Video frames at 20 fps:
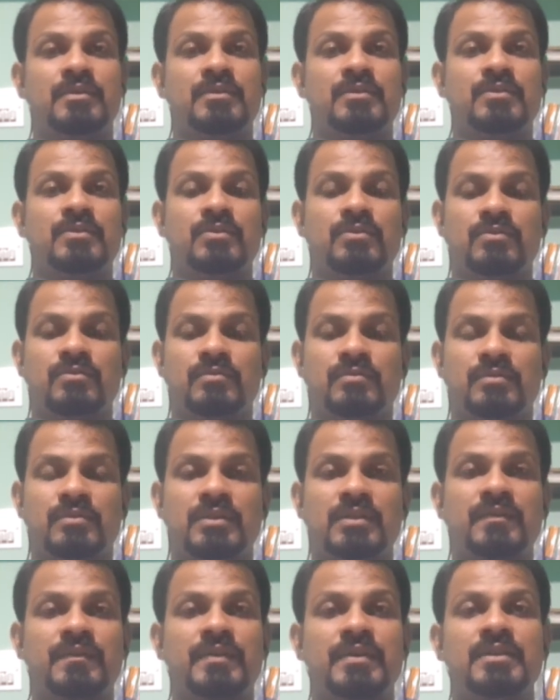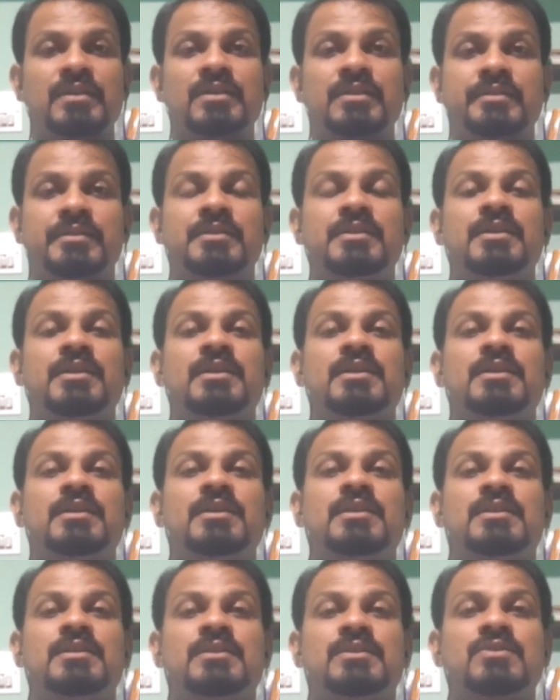So different
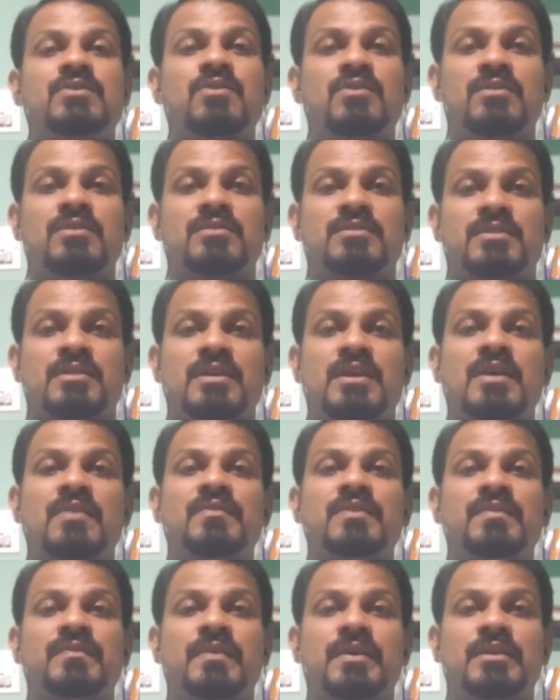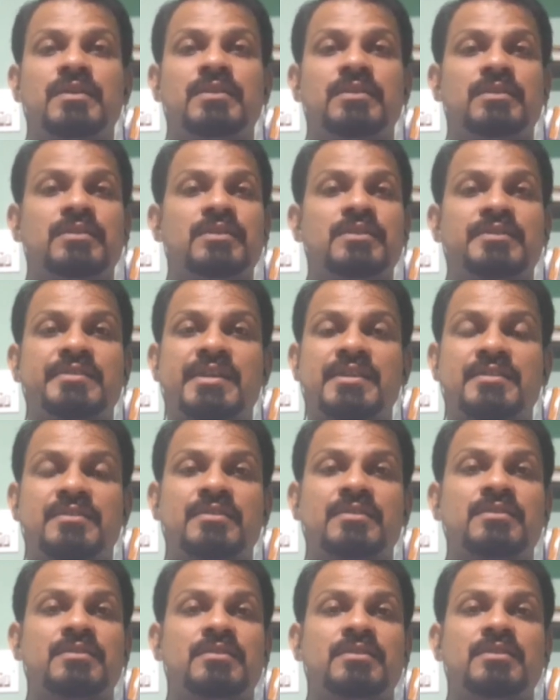scholars have defined the
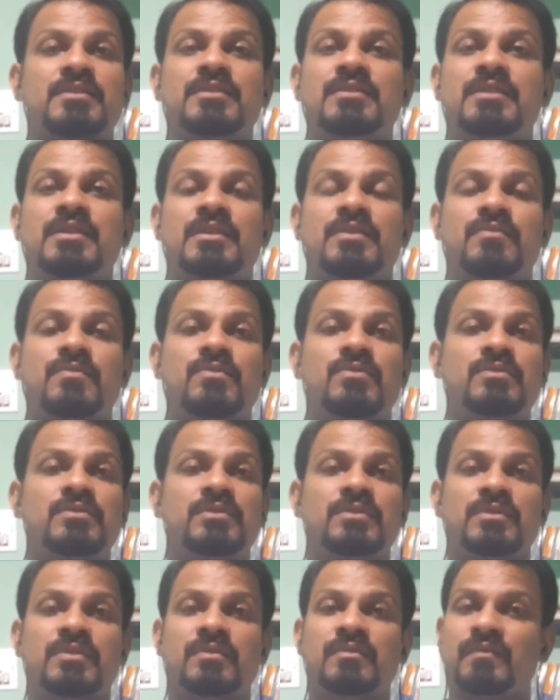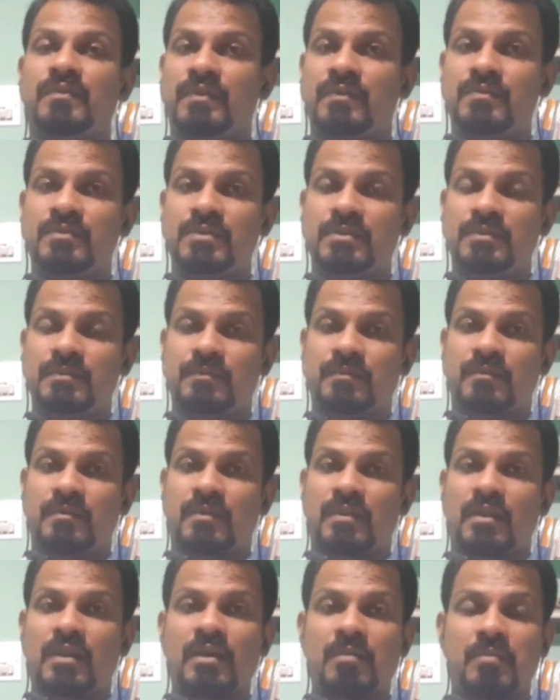statistics in their own views.
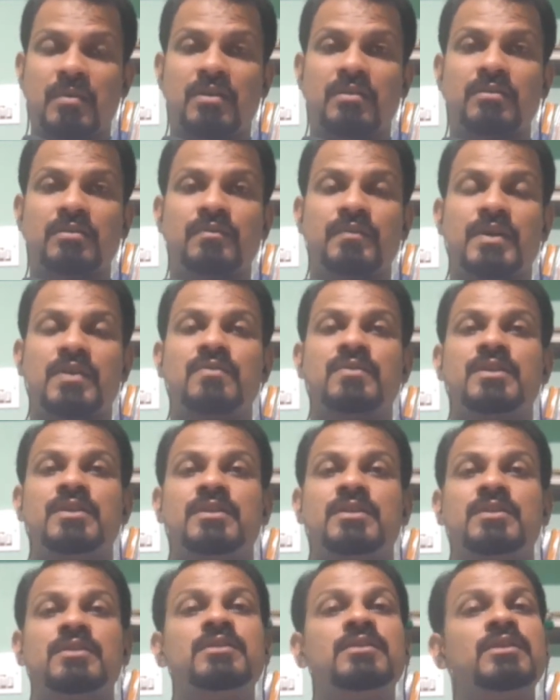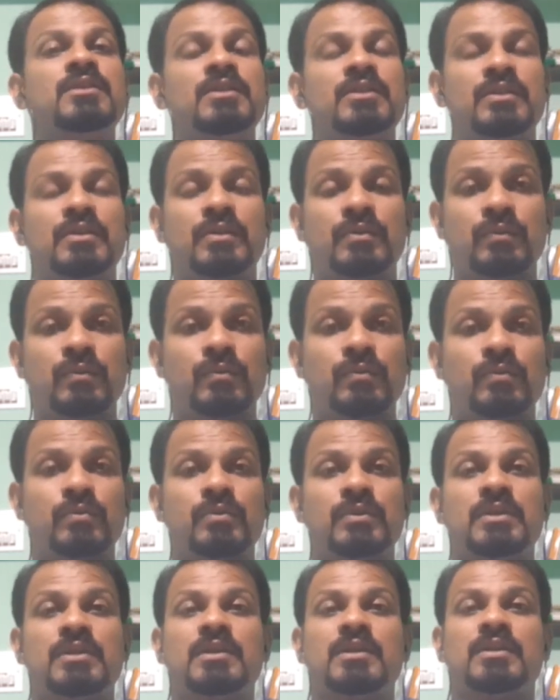Among we have taken
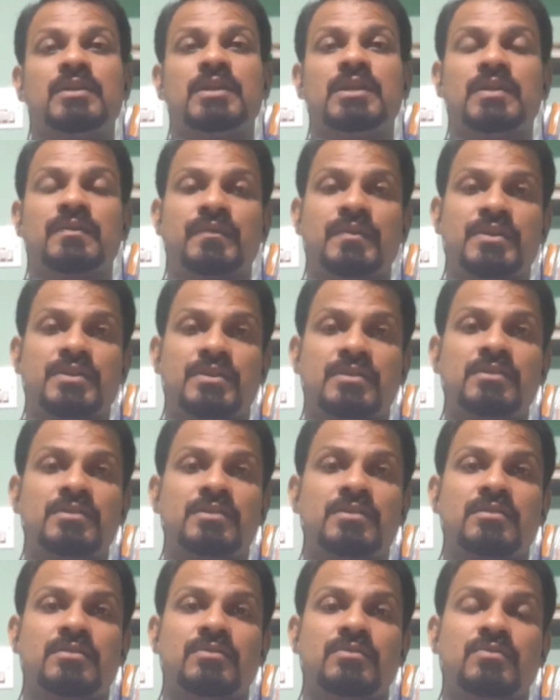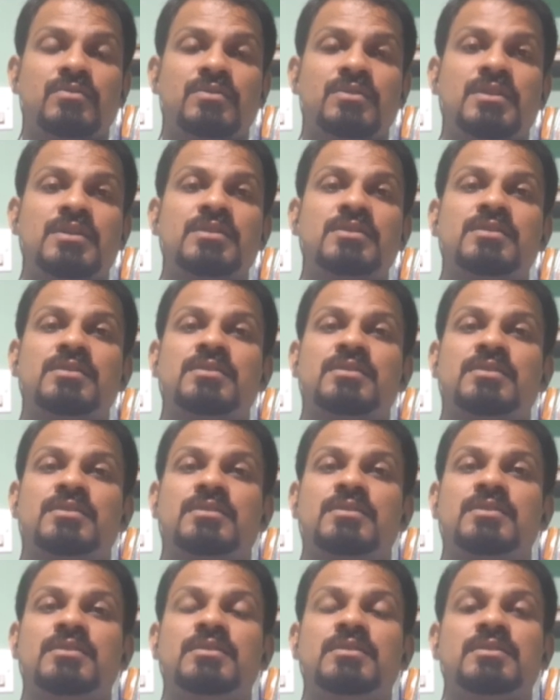2 definitions. Those are
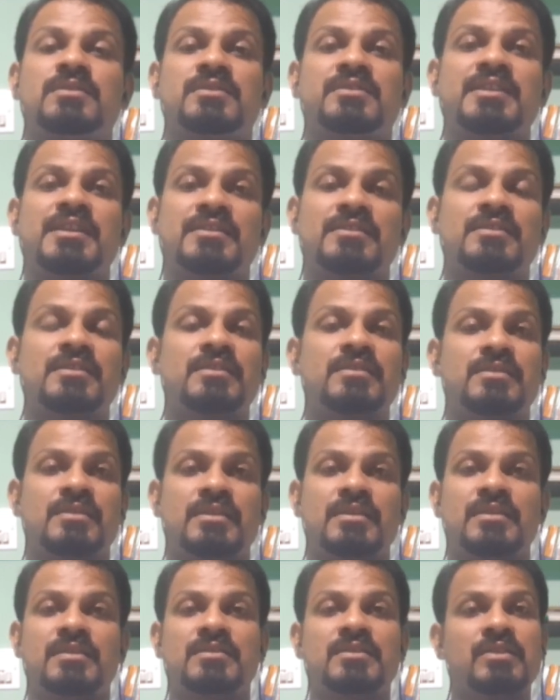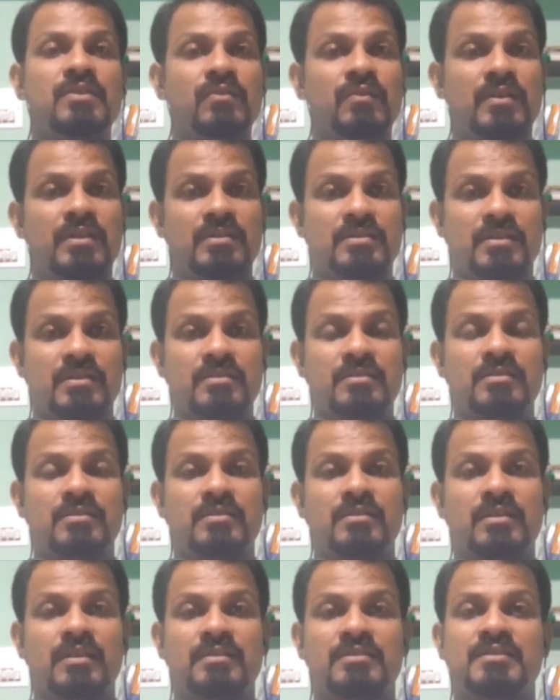statistics in singular sense,
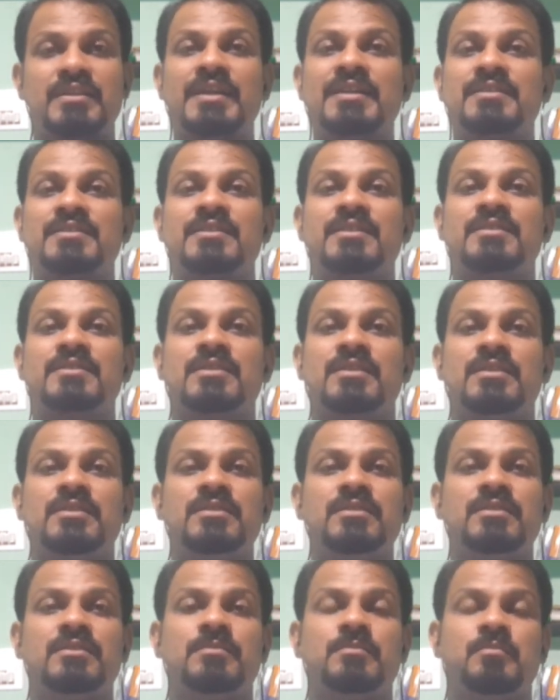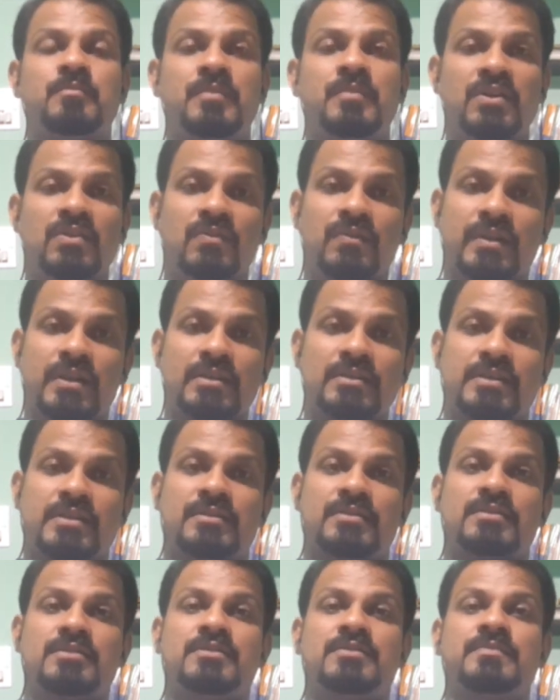statistics in plural
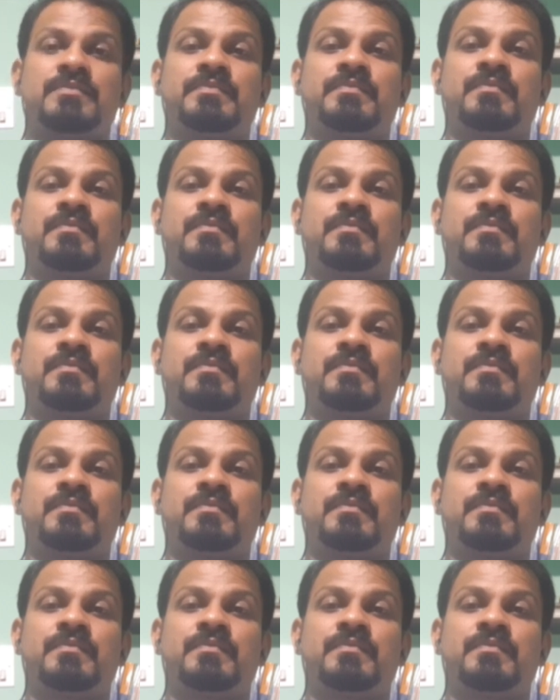sense.